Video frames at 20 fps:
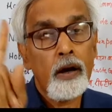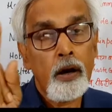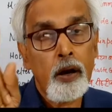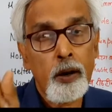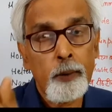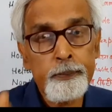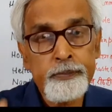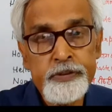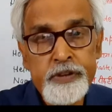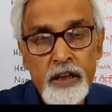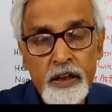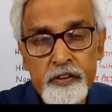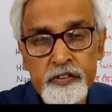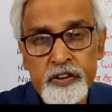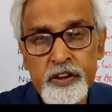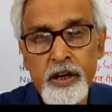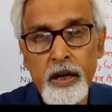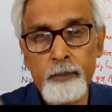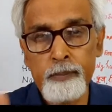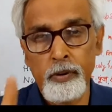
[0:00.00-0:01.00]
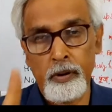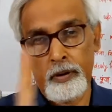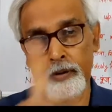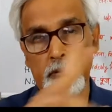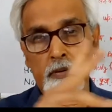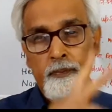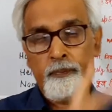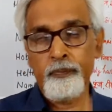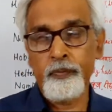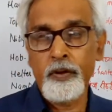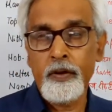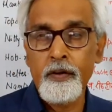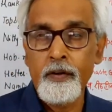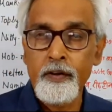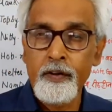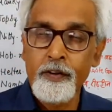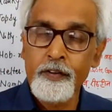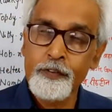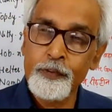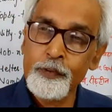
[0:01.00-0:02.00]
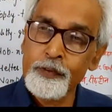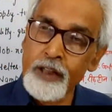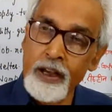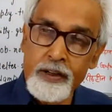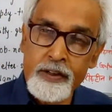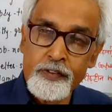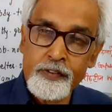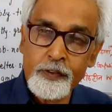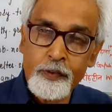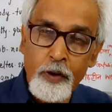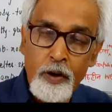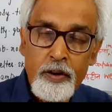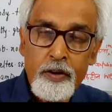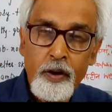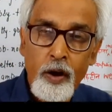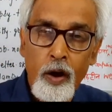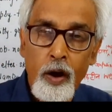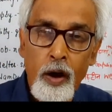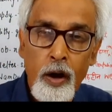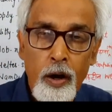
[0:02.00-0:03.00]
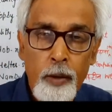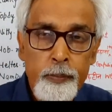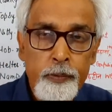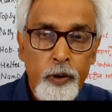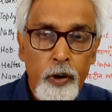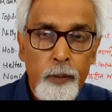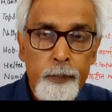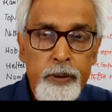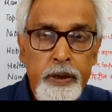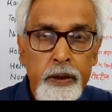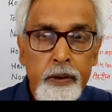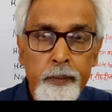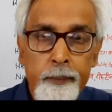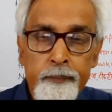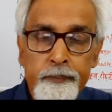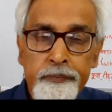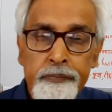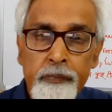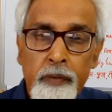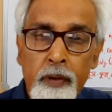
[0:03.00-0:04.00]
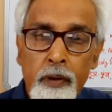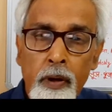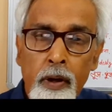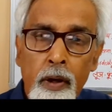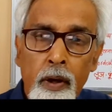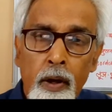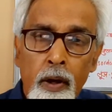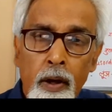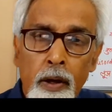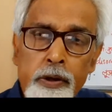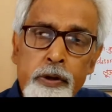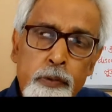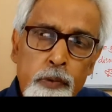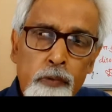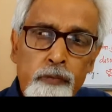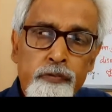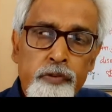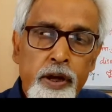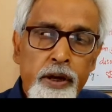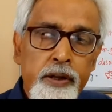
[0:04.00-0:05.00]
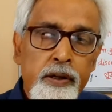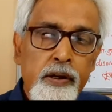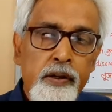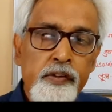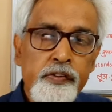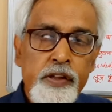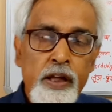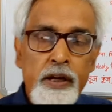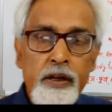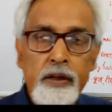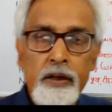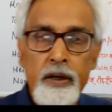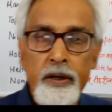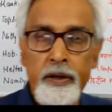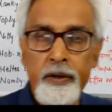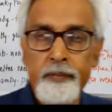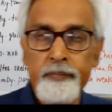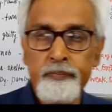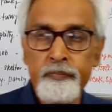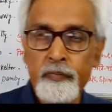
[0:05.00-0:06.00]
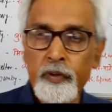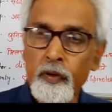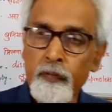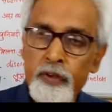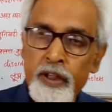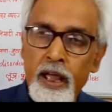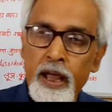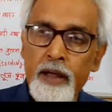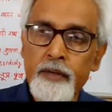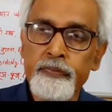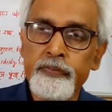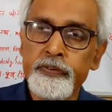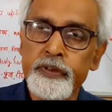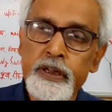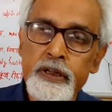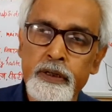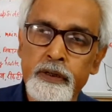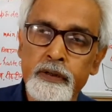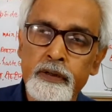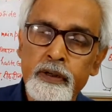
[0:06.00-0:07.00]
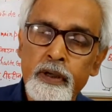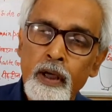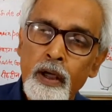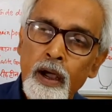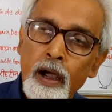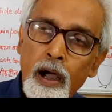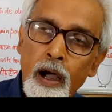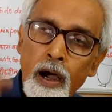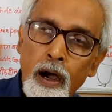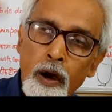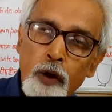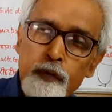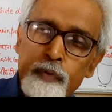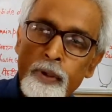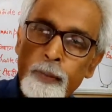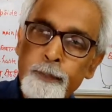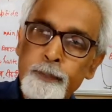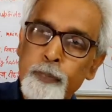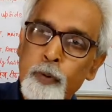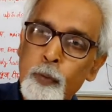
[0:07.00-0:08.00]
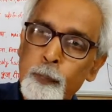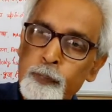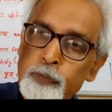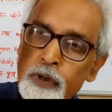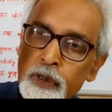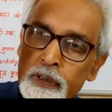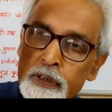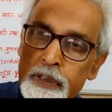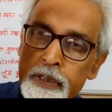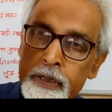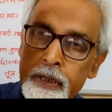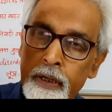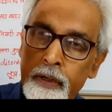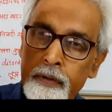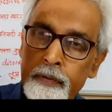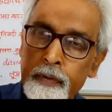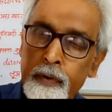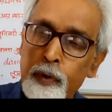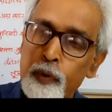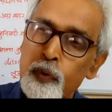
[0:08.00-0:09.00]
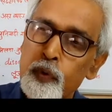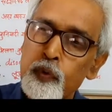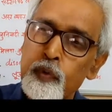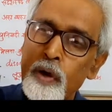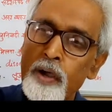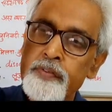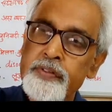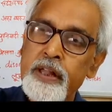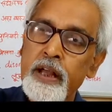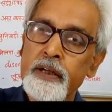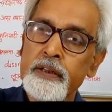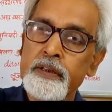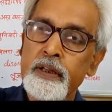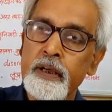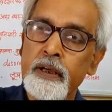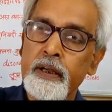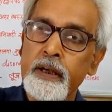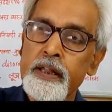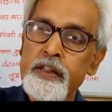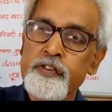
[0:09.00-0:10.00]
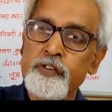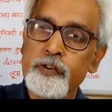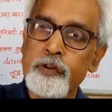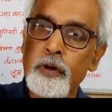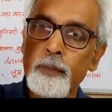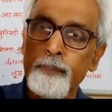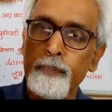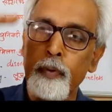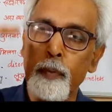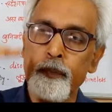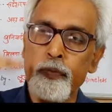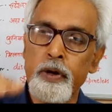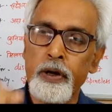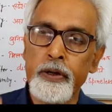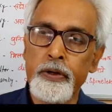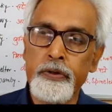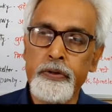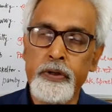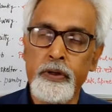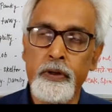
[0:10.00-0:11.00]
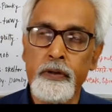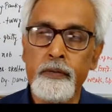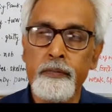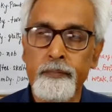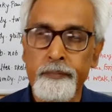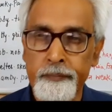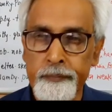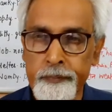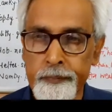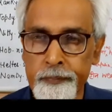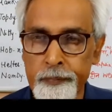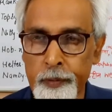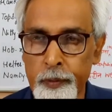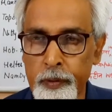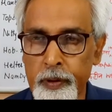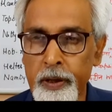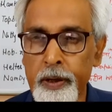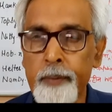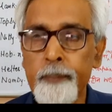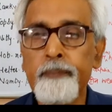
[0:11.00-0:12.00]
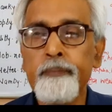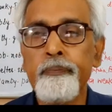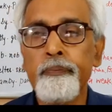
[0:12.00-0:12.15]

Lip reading: objectionable. So that is called hobnobbing. Very recently we have seen how a popular leader who was at the crest of popularity, okay,